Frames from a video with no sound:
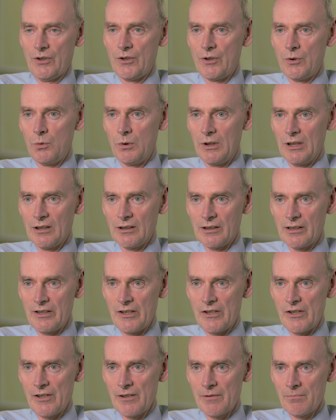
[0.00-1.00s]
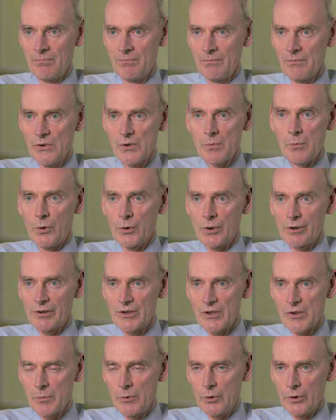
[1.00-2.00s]
the world is smaller
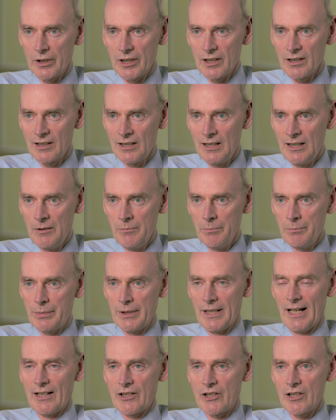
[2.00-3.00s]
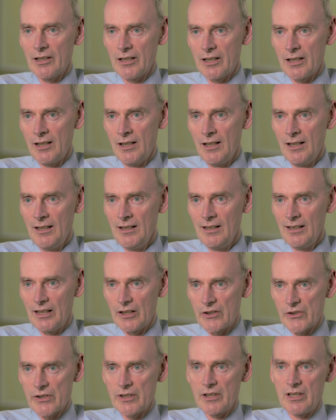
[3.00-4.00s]
and smaller, but actually
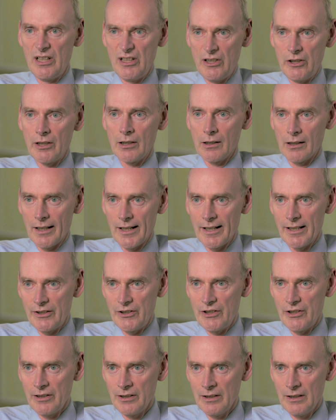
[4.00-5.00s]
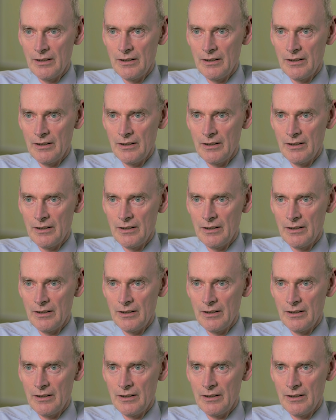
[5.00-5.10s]
it's the digital age